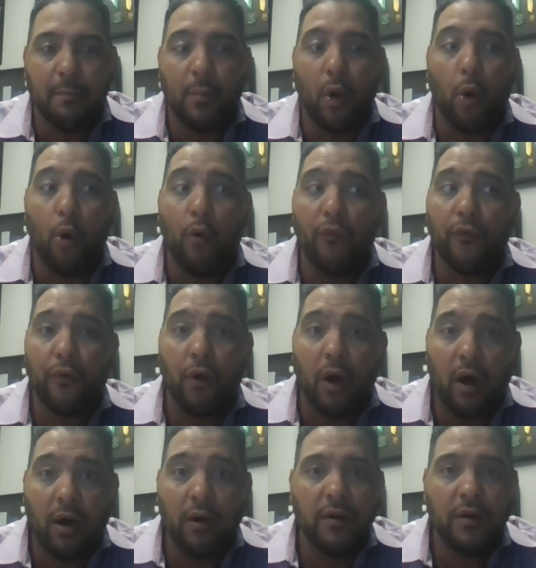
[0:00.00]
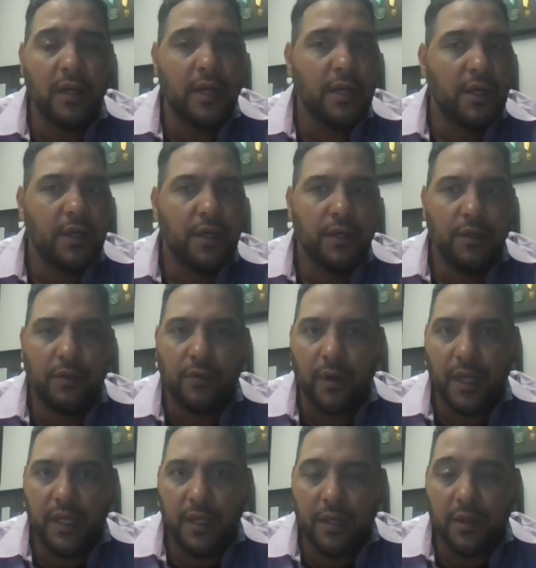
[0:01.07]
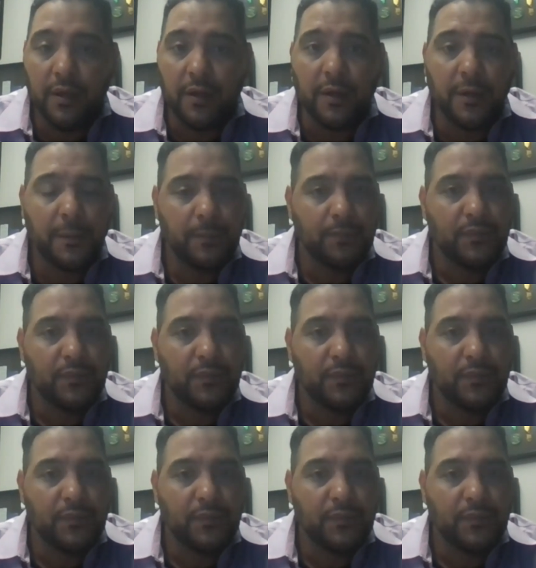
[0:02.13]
But overall, great year.